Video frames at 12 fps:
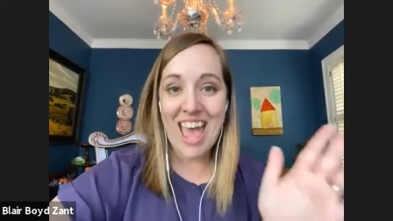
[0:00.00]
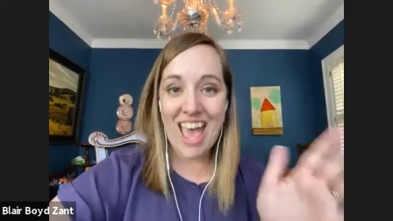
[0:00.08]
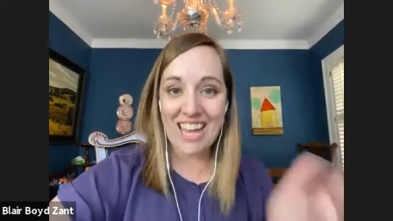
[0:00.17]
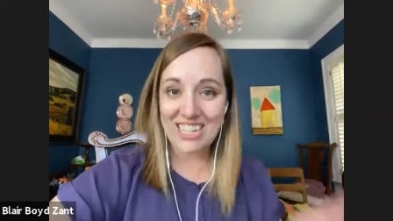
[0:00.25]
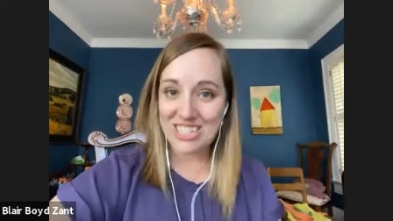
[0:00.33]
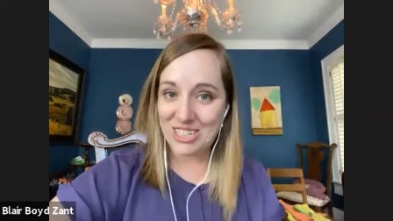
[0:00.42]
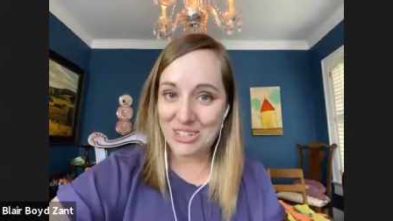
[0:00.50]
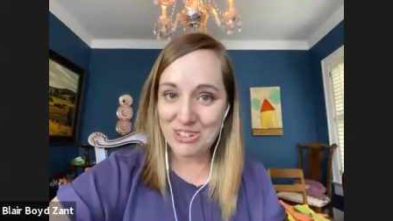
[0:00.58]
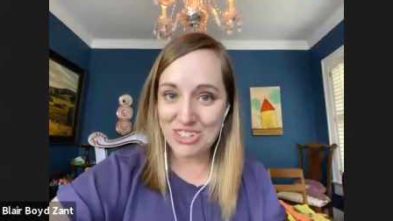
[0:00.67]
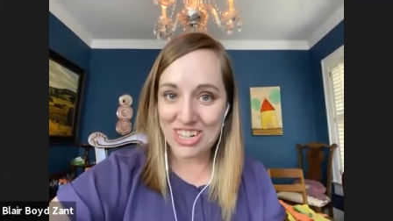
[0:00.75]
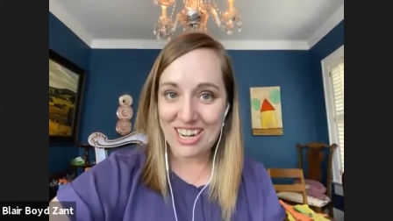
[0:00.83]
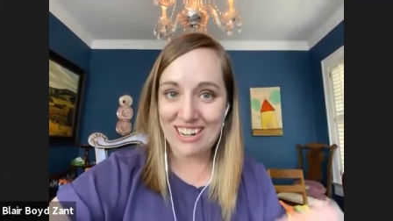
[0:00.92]
And to you,
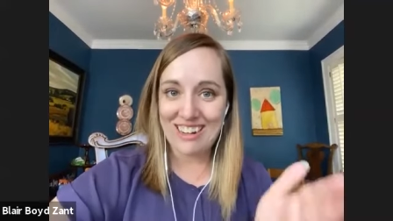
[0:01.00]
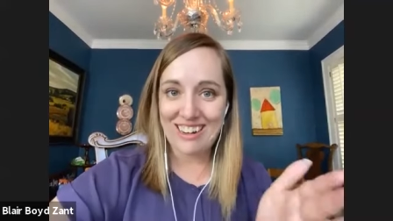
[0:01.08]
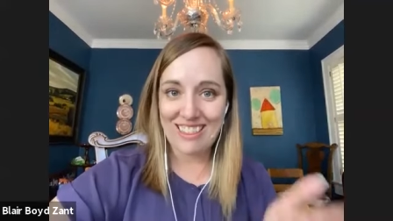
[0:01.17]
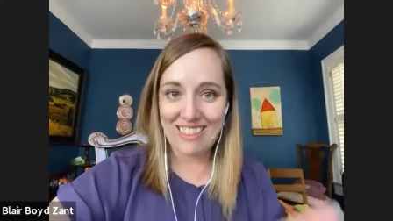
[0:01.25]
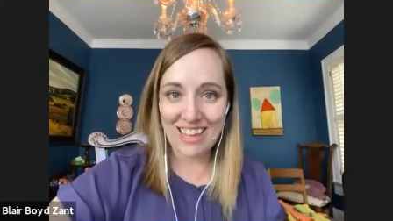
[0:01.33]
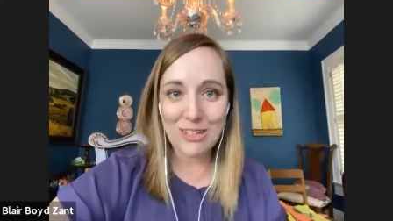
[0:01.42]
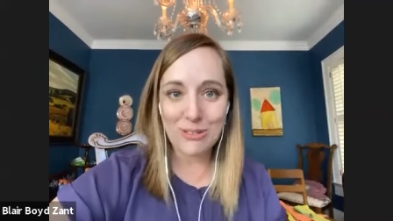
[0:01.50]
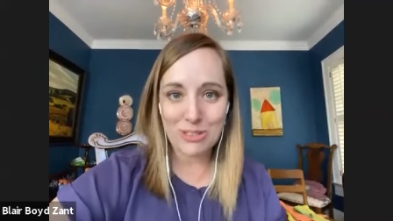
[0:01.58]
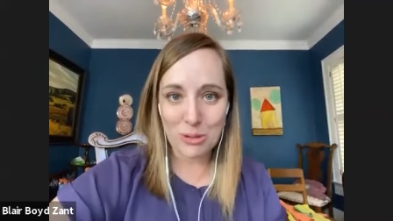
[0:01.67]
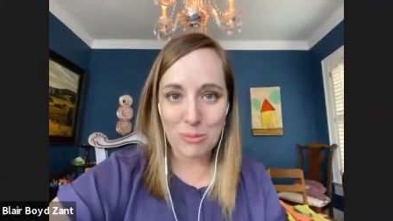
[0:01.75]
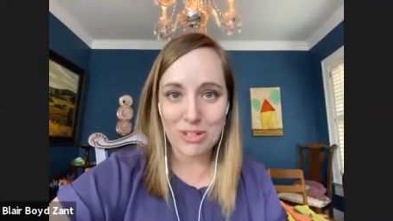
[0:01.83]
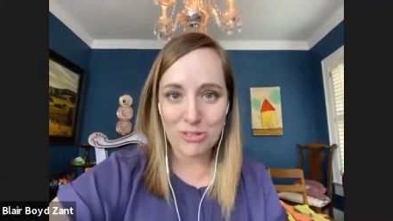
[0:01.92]
Shannon, thank you
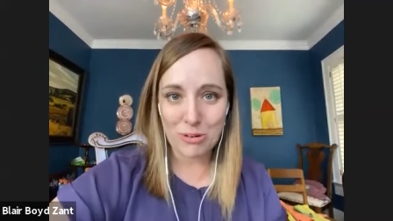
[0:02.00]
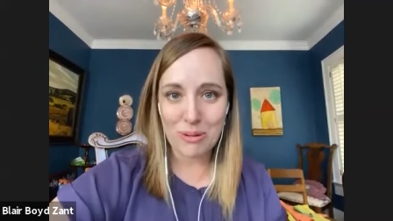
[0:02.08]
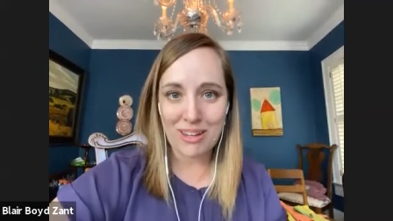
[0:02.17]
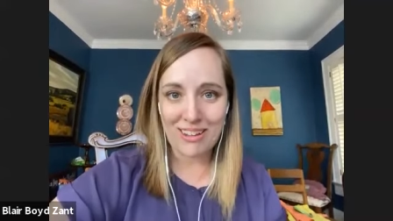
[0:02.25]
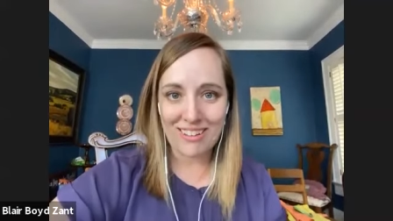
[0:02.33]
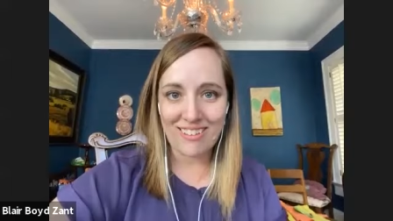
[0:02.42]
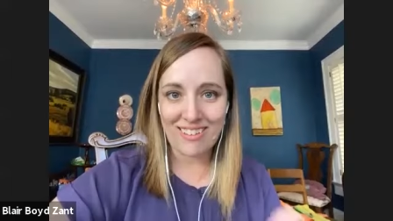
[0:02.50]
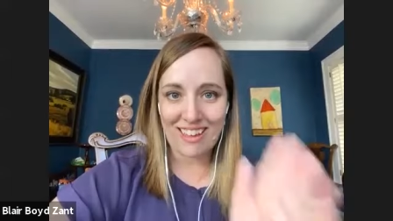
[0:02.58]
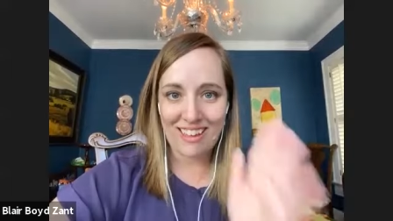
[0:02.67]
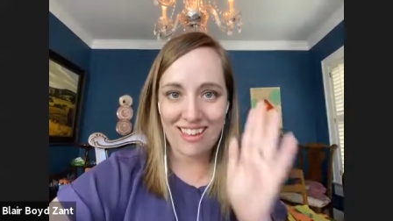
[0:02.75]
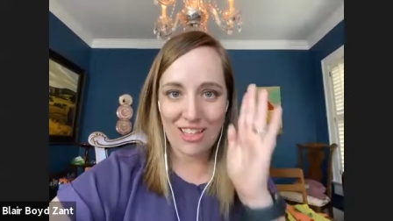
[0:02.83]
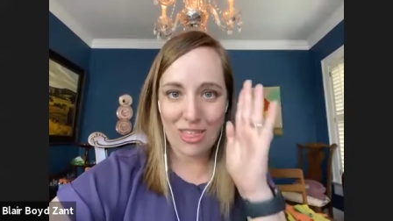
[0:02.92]
so much for being
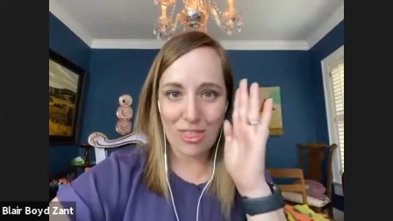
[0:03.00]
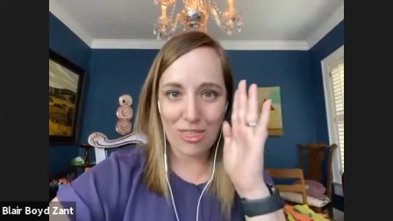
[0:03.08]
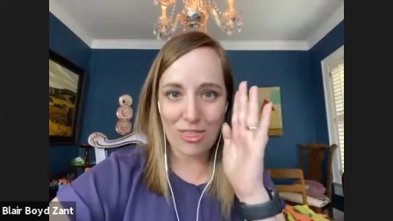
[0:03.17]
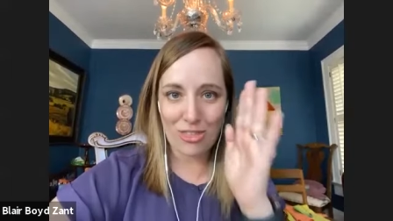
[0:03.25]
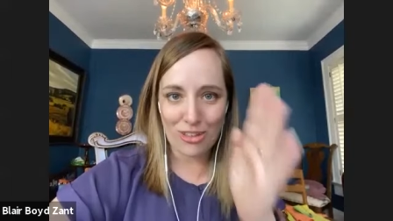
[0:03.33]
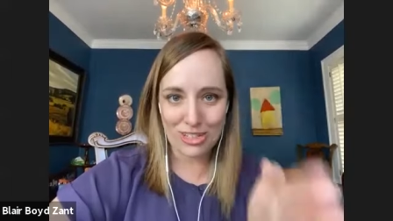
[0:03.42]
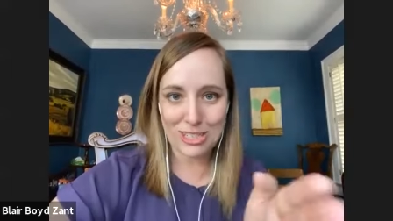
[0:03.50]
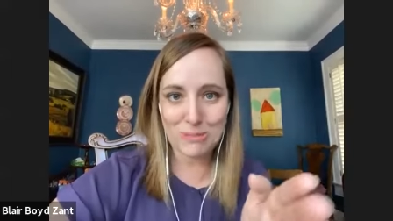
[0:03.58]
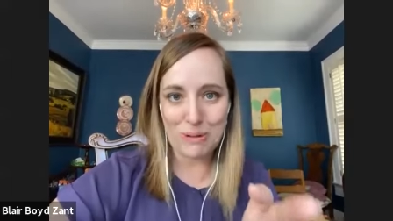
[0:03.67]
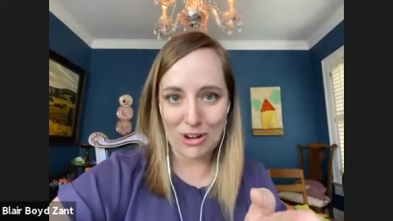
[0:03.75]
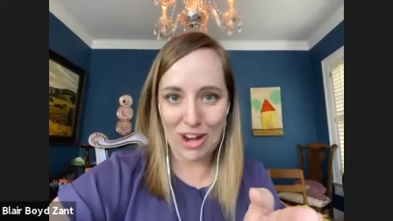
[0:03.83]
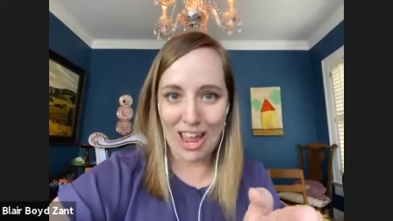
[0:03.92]
like the
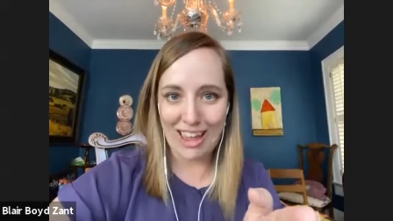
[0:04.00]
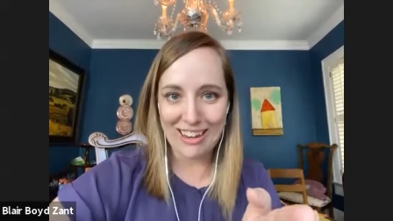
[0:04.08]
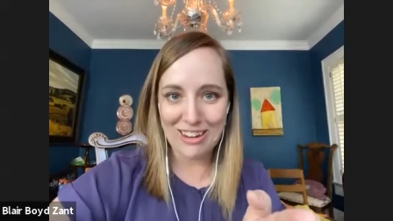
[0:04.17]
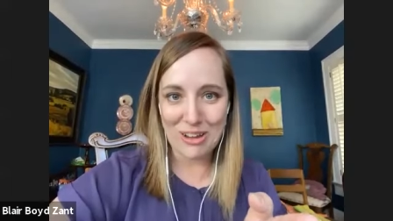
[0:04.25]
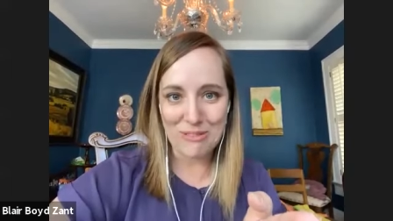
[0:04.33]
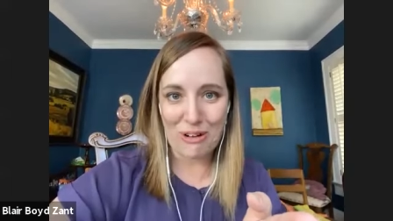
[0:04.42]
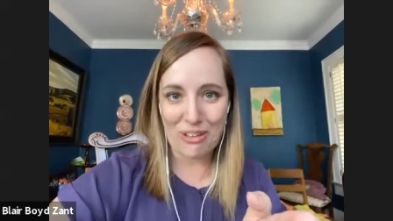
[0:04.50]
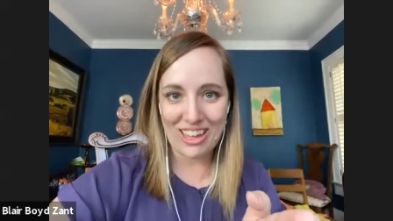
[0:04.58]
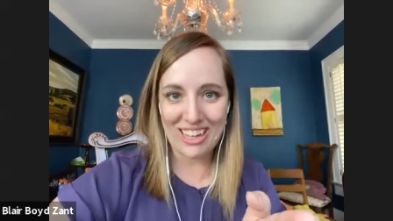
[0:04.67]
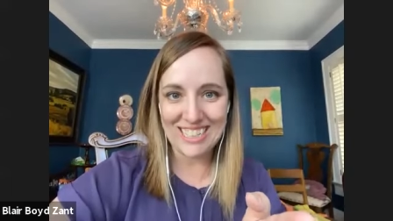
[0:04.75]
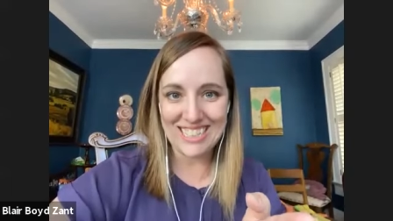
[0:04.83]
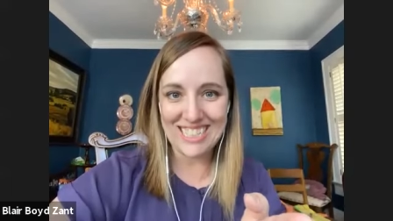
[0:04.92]
spearhead of all
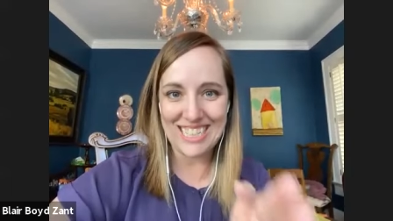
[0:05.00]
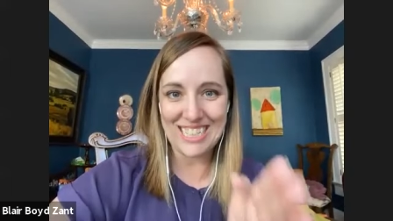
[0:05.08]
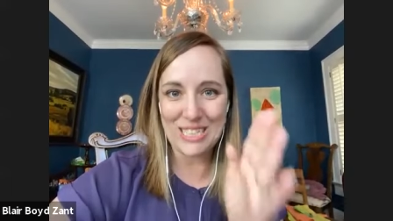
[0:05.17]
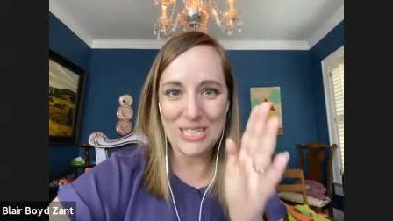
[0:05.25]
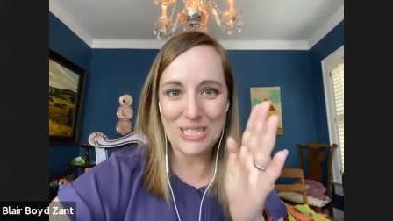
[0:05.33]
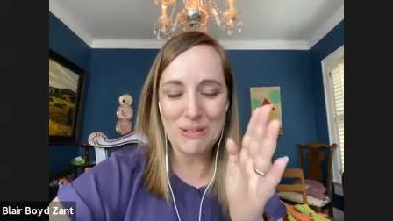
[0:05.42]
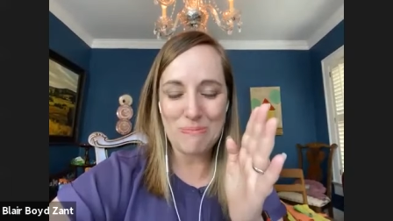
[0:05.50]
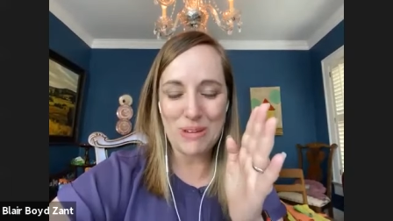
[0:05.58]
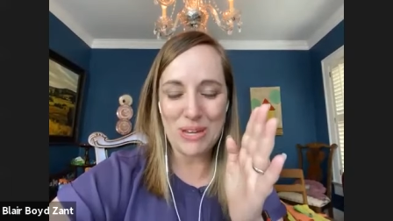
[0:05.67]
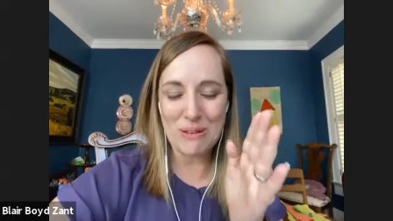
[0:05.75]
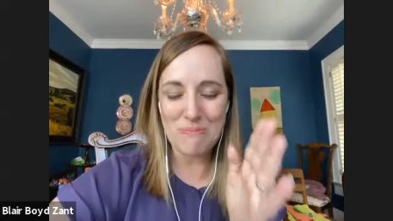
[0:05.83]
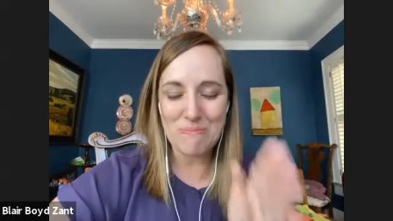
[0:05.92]
this. It's
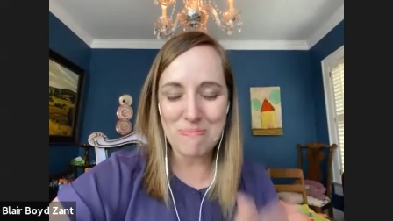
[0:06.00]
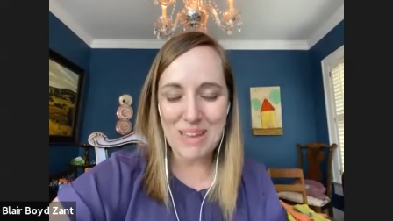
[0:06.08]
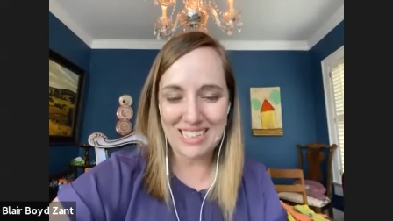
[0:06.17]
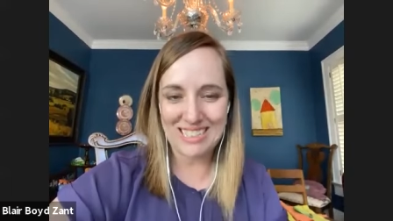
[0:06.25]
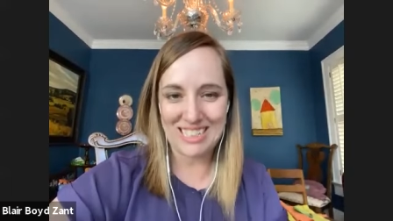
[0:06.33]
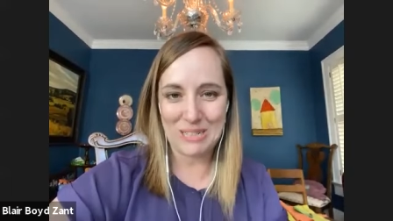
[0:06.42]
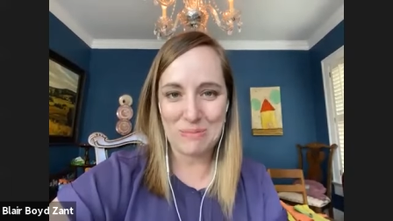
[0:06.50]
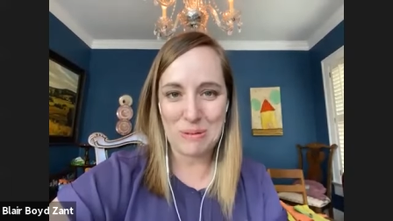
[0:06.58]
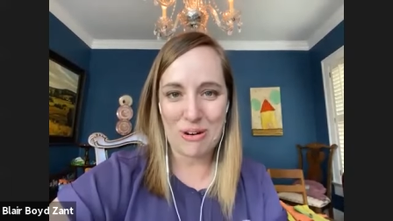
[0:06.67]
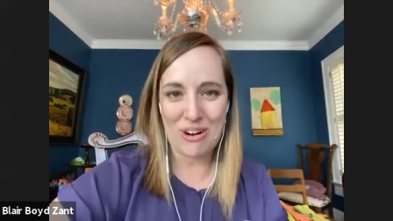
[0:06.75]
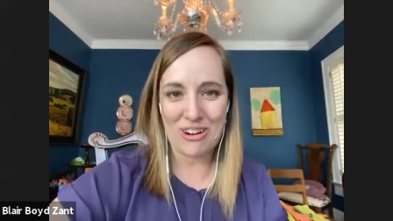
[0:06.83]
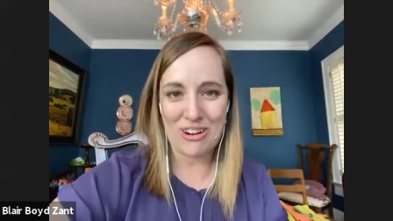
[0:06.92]
been amazing to be
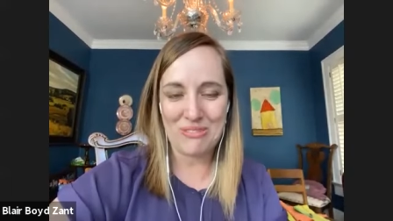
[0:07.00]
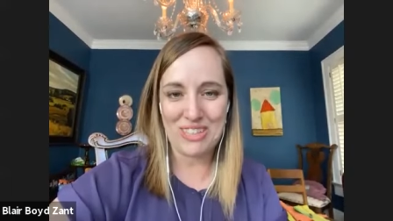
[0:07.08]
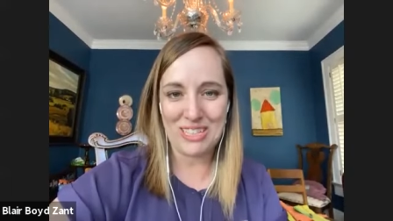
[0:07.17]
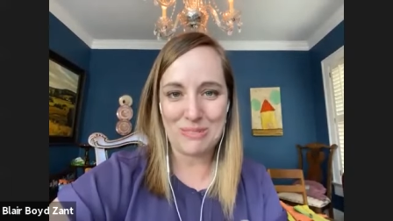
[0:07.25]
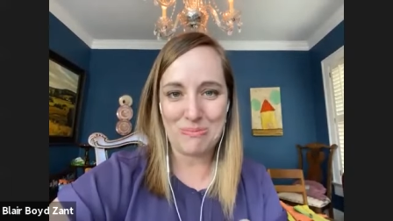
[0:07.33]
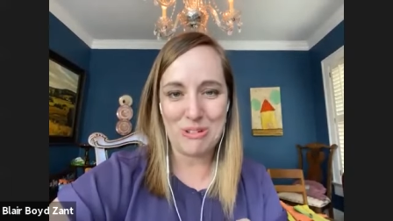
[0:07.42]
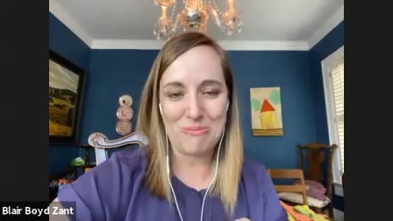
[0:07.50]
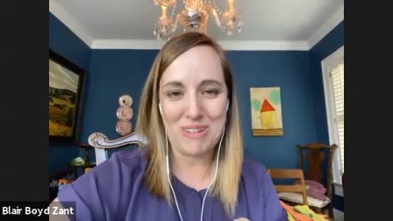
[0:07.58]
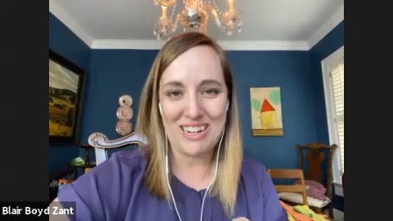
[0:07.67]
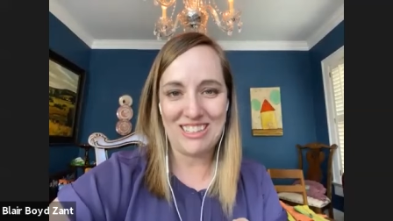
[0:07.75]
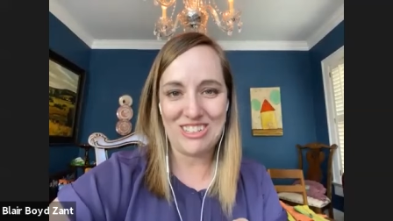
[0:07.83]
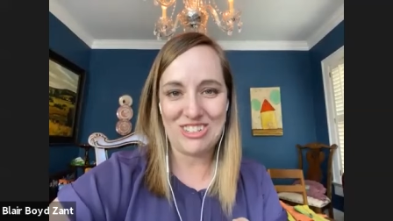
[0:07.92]
part of this
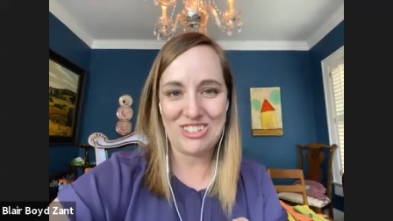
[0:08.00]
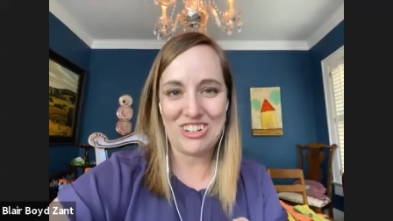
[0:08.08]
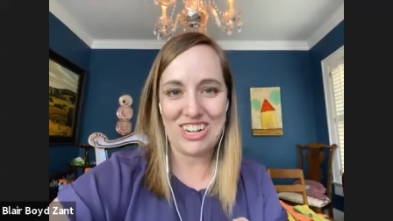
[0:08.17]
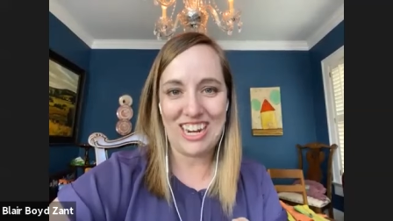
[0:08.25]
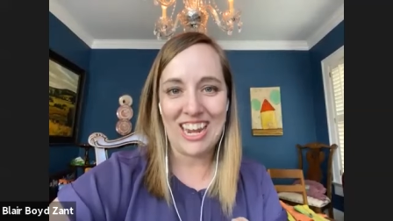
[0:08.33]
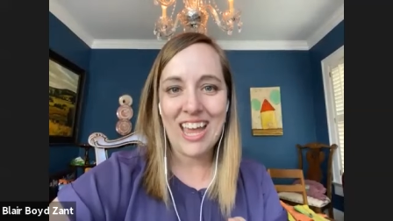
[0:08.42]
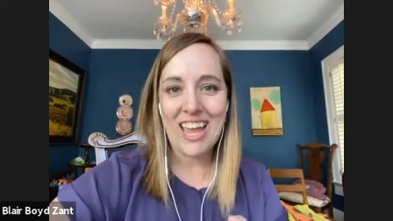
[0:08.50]
movement and this journey.